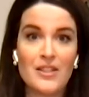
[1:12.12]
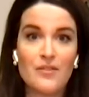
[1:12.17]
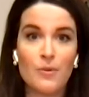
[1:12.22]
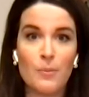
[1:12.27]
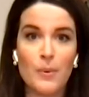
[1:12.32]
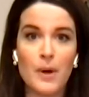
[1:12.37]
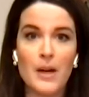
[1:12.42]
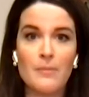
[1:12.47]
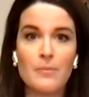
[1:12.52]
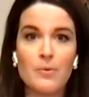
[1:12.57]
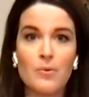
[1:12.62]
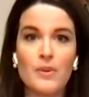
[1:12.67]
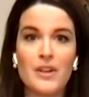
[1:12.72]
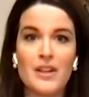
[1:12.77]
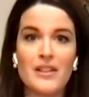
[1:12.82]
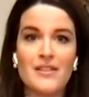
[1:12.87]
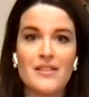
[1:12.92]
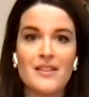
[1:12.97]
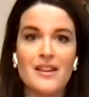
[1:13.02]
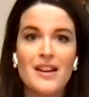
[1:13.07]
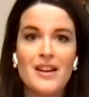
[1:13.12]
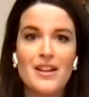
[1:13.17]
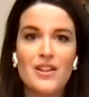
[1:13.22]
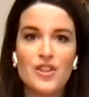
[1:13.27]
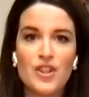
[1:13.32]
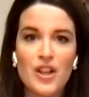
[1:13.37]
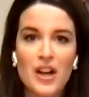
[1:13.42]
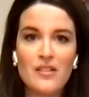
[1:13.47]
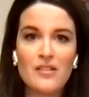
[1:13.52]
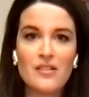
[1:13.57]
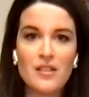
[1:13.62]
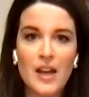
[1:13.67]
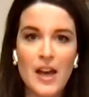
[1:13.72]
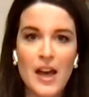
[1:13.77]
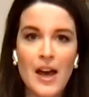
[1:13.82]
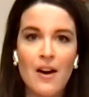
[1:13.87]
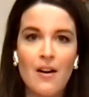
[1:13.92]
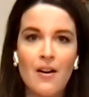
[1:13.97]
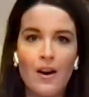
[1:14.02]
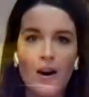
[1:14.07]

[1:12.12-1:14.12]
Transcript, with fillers: for people is just how